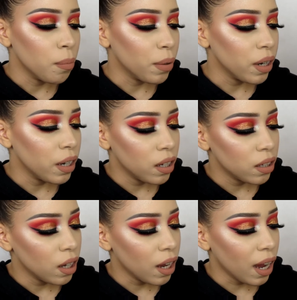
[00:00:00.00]

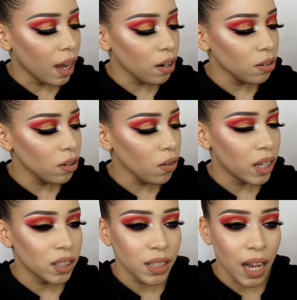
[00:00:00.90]
But I don't know, I
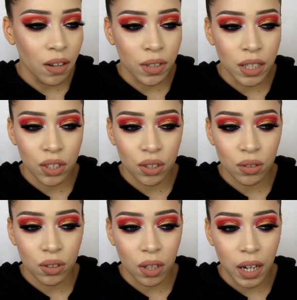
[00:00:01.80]
just have
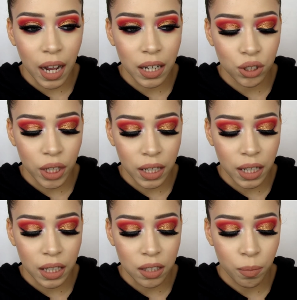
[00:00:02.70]
issues on how to try to
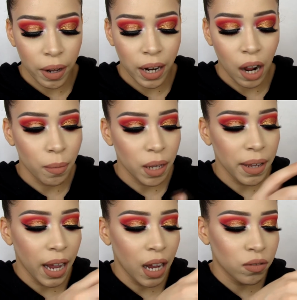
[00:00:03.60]
get this product out.
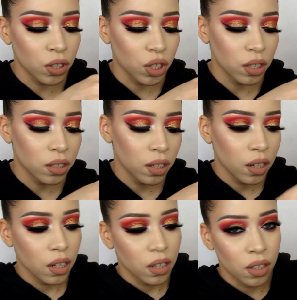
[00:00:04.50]
Maybe I have to just,
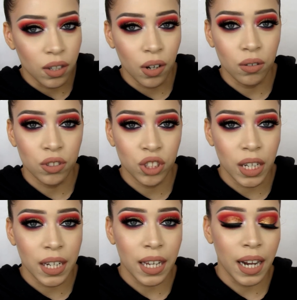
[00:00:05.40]
you know,
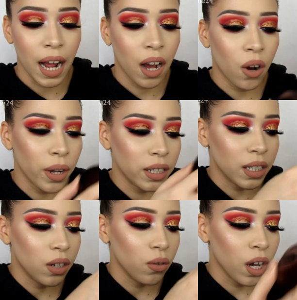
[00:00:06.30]
shake it out and
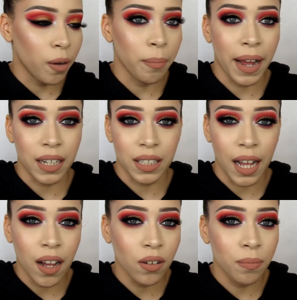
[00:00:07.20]
then it will come back
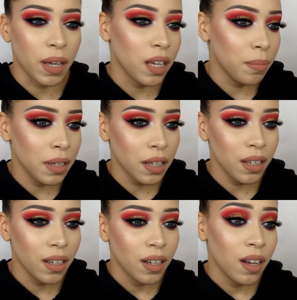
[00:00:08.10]
down.
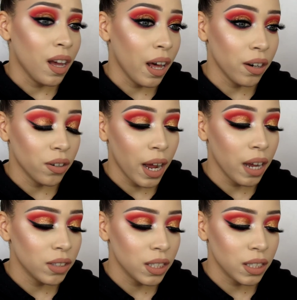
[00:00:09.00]
Maybe, I don't know, I
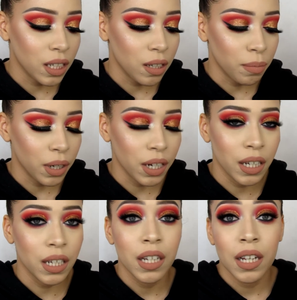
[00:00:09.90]
have to see. But